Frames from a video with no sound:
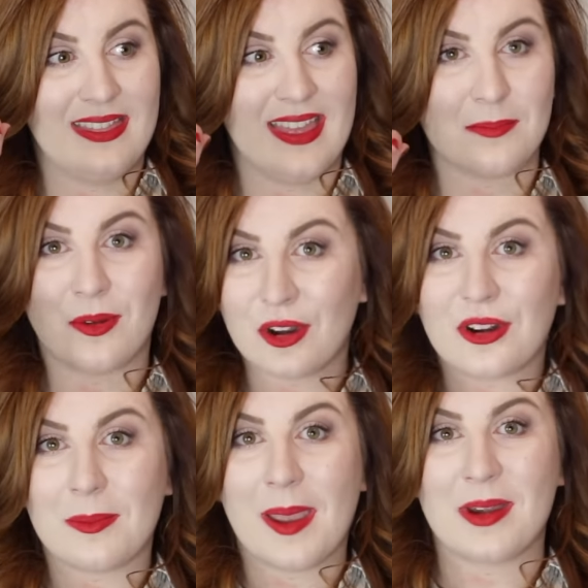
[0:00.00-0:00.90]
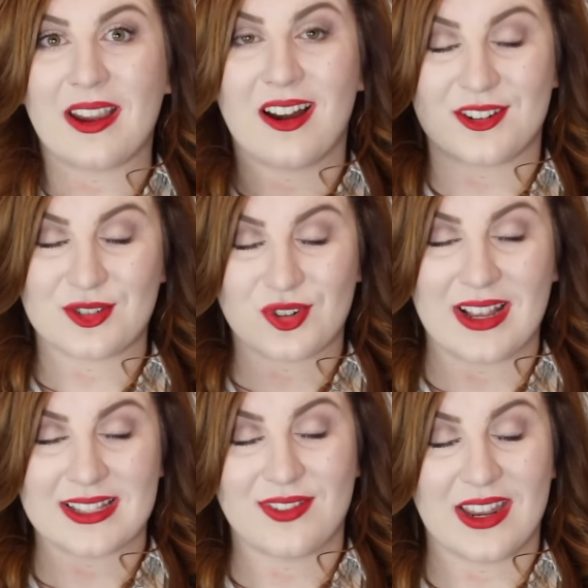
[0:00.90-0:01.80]
then put it on a memory card and
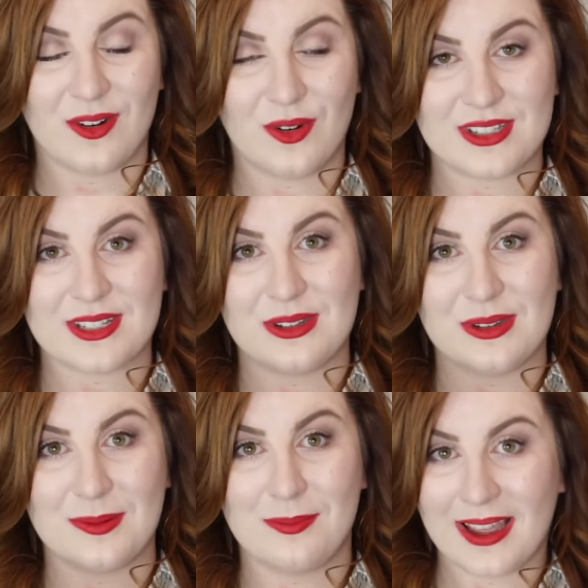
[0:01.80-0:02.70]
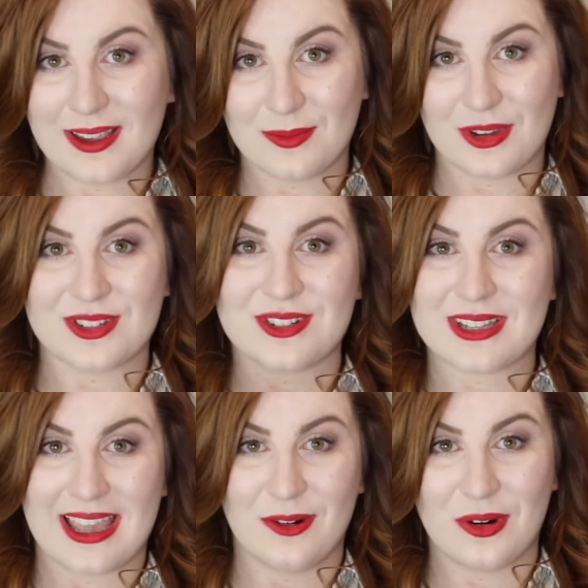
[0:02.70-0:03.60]
transfer it onto my computer
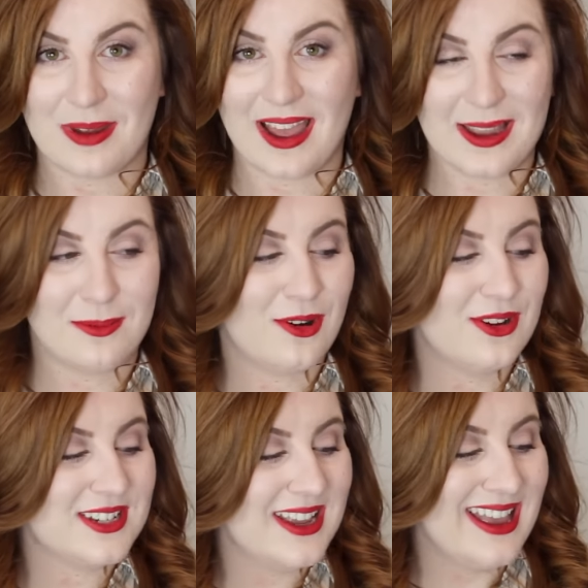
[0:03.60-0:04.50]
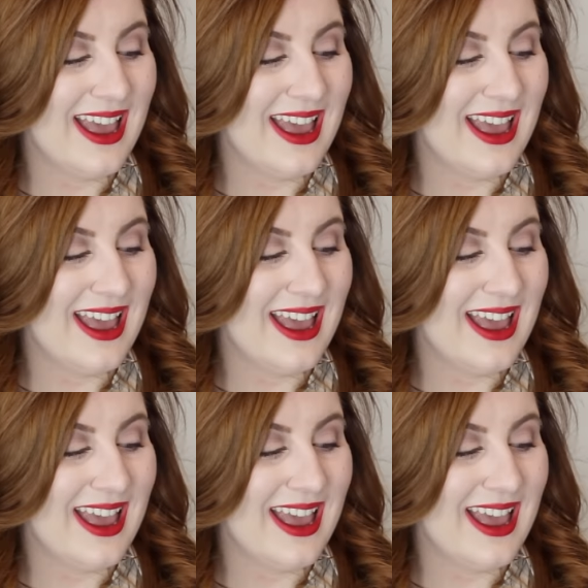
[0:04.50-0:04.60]
to get it on my iPod.